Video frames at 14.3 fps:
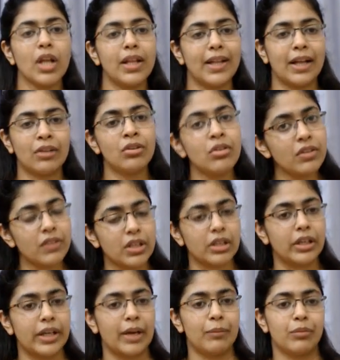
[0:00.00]
That's a civil
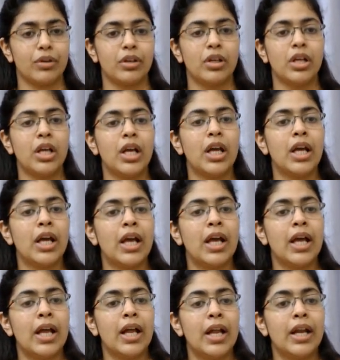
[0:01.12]
contempt.
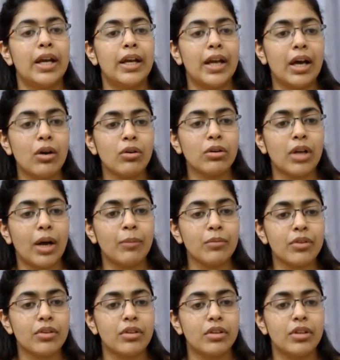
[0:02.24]
Now
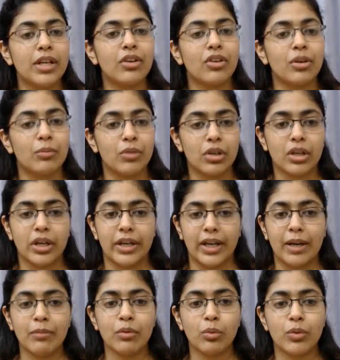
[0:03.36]
comes the criminal
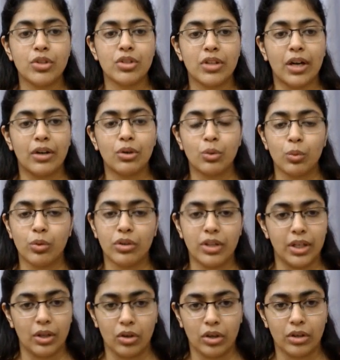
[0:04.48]
contempt, which is under
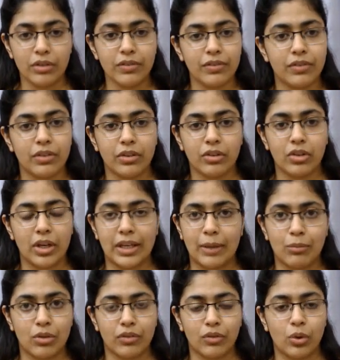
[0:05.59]
2C of
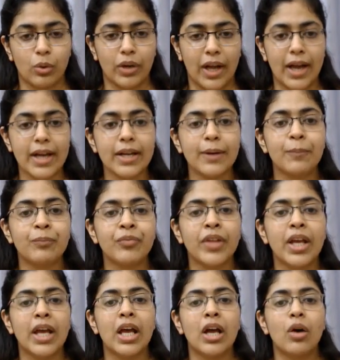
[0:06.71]
Contempts of Court Act.
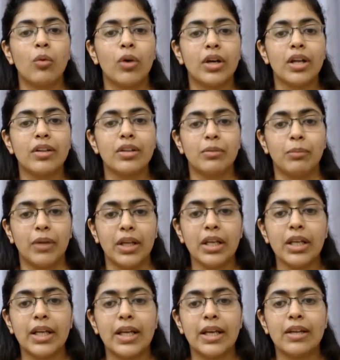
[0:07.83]
What does it
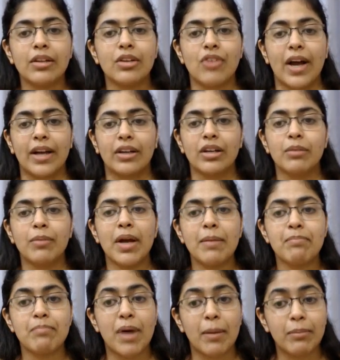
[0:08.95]
mean? Is attracted by
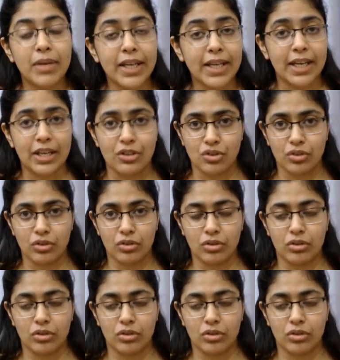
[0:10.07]
publication,